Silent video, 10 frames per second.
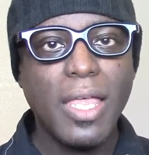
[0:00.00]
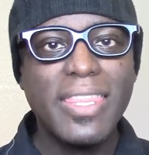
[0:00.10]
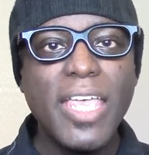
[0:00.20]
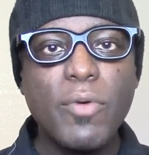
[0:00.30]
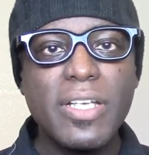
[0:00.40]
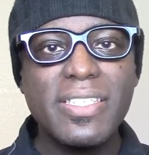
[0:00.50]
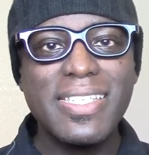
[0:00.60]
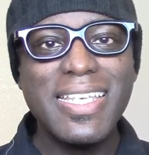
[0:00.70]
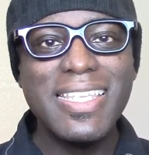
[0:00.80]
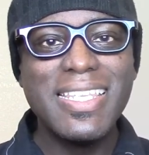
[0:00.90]
they would have
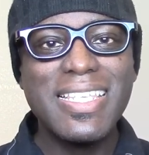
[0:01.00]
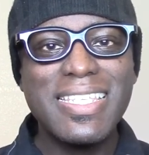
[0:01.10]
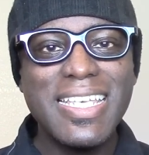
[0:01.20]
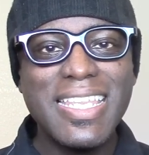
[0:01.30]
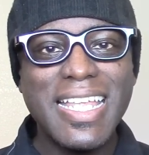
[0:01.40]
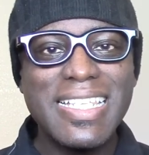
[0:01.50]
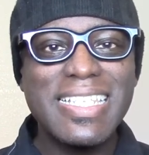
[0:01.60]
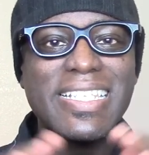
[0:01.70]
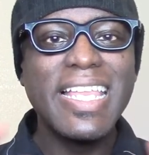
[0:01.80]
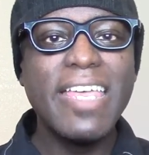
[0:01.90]
seen that
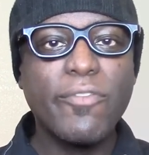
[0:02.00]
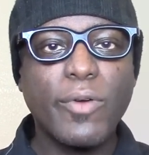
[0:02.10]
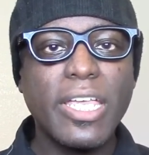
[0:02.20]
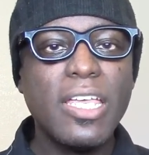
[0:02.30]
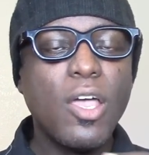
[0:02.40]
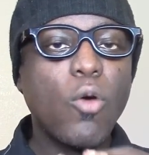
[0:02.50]
slavery